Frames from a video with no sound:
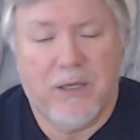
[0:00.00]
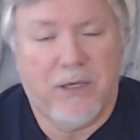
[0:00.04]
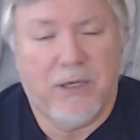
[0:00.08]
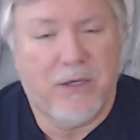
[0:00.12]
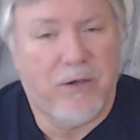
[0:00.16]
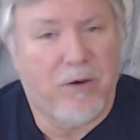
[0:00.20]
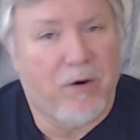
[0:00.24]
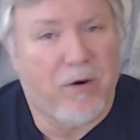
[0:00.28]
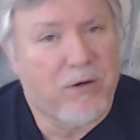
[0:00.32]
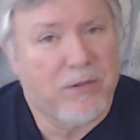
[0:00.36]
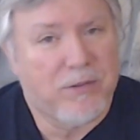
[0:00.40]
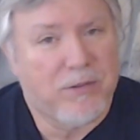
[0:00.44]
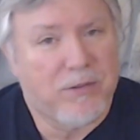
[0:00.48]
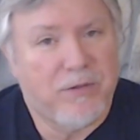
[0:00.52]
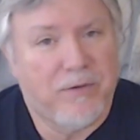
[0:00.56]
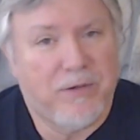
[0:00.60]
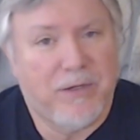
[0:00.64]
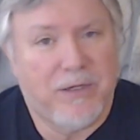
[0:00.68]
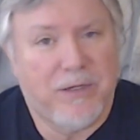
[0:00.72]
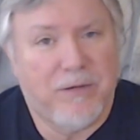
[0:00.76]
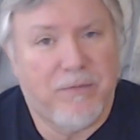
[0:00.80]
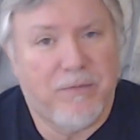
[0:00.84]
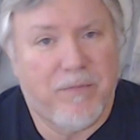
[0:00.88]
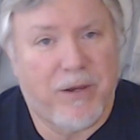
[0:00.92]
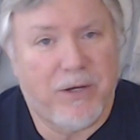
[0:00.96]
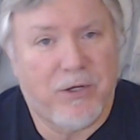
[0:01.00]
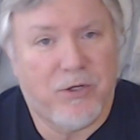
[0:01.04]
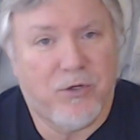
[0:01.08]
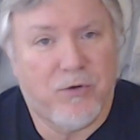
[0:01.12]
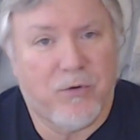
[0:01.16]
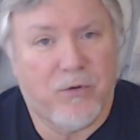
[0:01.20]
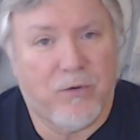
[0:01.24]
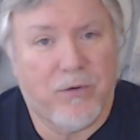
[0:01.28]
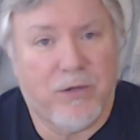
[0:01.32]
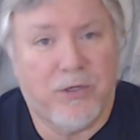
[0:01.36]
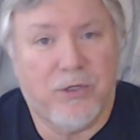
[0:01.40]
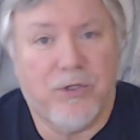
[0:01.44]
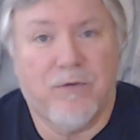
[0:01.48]
You also need to make
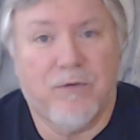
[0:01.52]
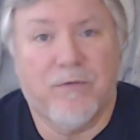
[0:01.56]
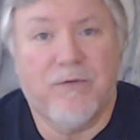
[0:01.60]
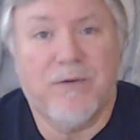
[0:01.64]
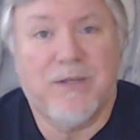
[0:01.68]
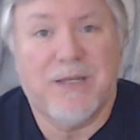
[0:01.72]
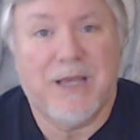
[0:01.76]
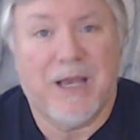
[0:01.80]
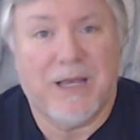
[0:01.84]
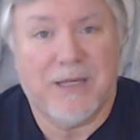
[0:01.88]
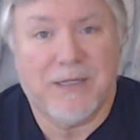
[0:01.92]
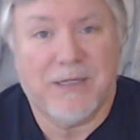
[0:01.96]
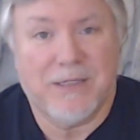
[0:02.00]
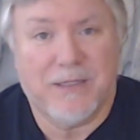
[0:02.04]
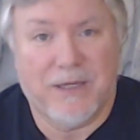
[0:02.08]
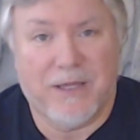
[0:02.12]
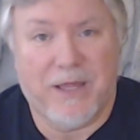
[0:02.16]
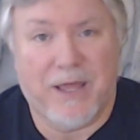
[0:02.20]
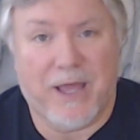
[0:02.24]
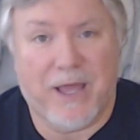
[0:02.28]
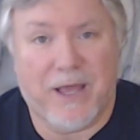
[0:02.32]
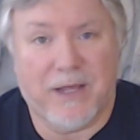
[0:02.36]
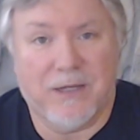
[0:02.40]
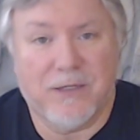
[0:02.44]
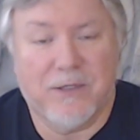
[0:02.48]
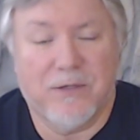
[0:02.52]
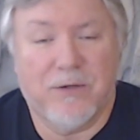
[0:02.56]
sure that you've tested that.